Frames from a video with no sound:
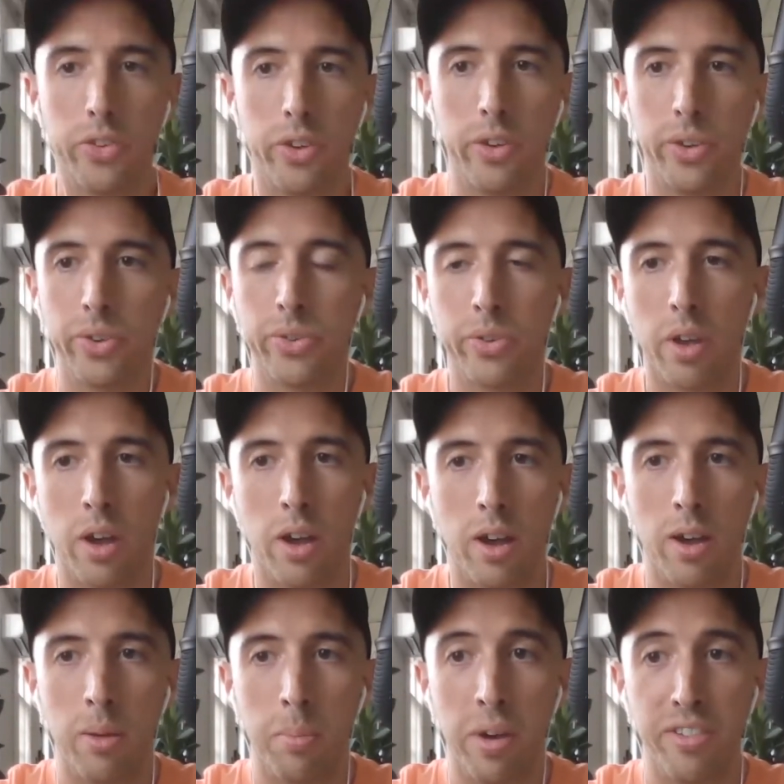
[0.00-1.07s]
is
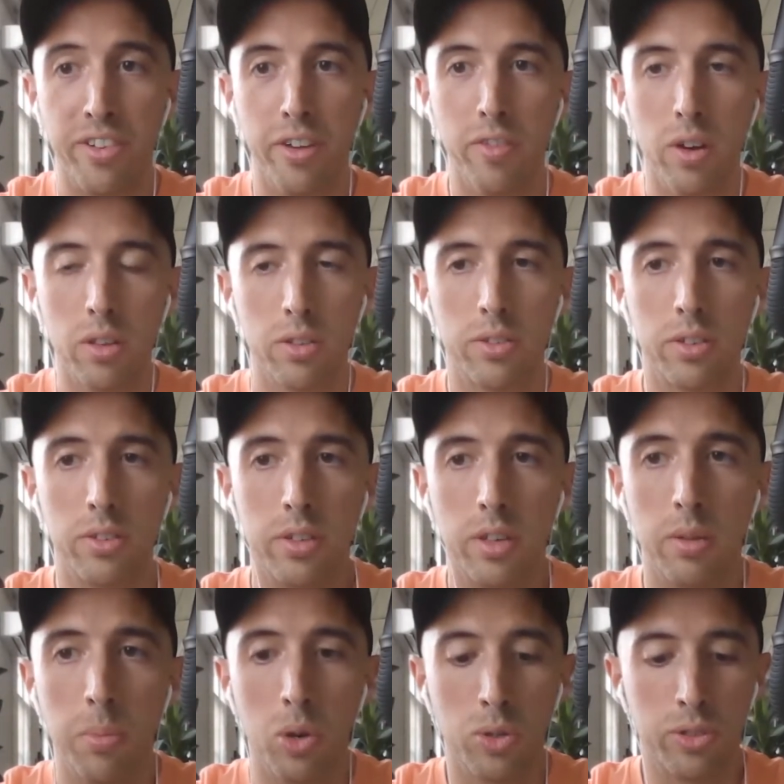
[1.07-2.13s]
my favorite. This is
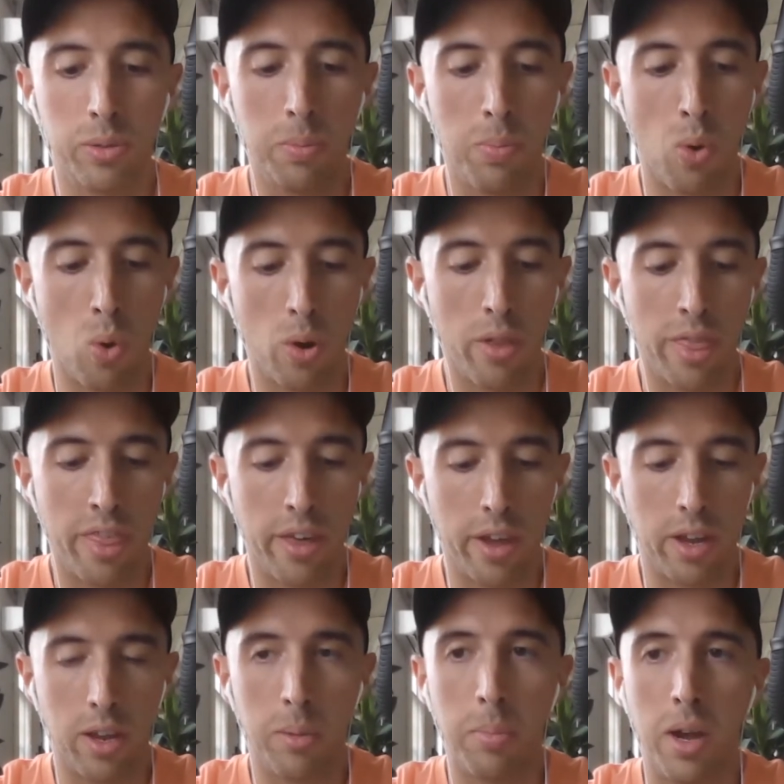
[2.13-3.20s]
the most important
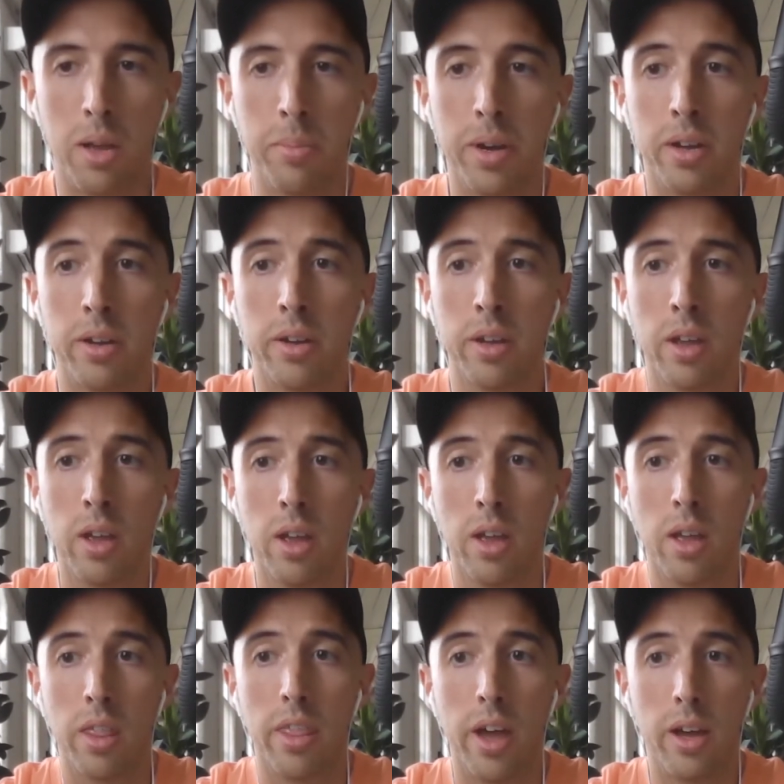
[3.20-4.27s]
thing in my mind
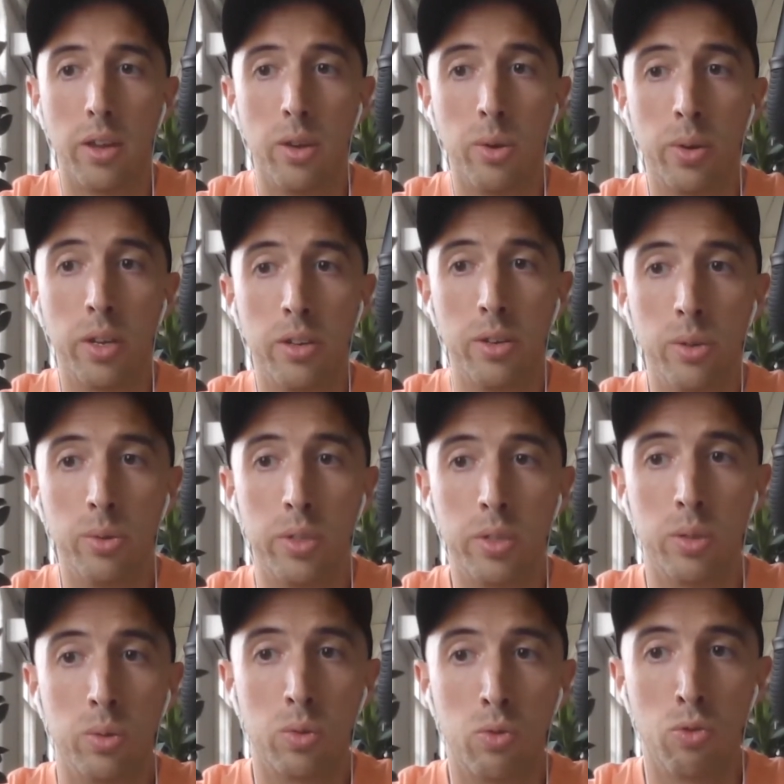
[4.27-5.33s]
that you can do
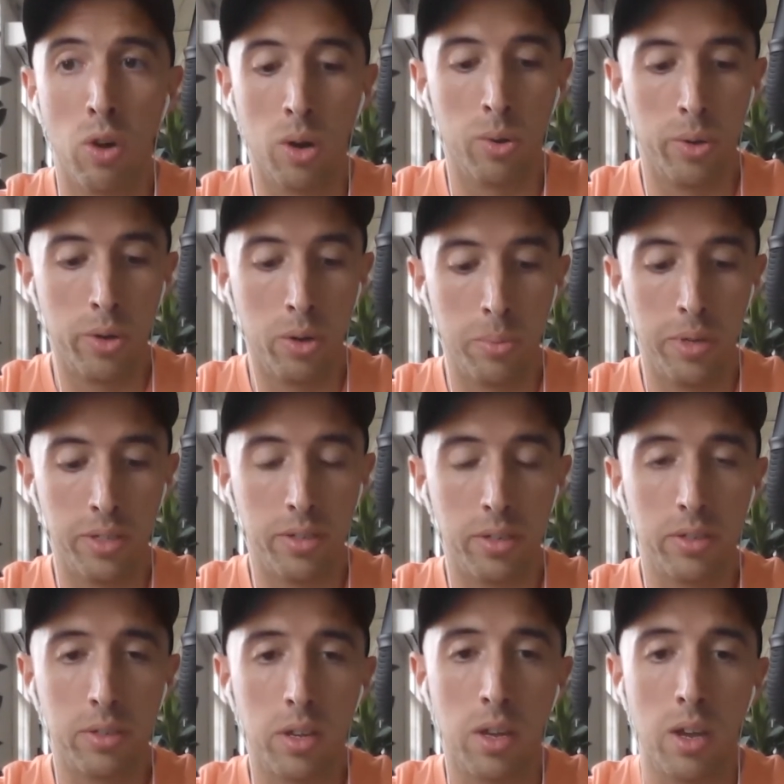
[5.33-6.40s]
to grow your
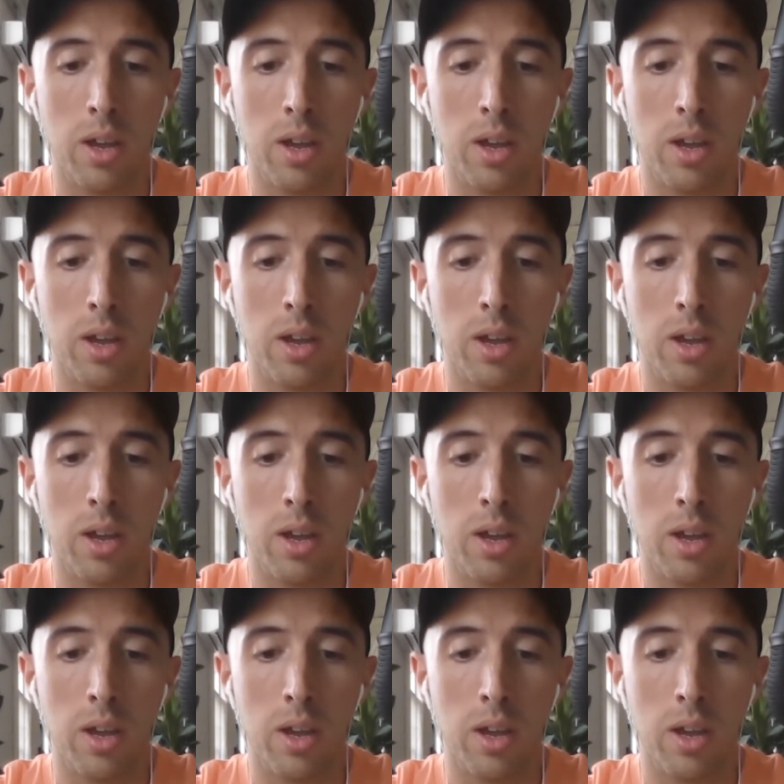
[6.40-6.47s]
business.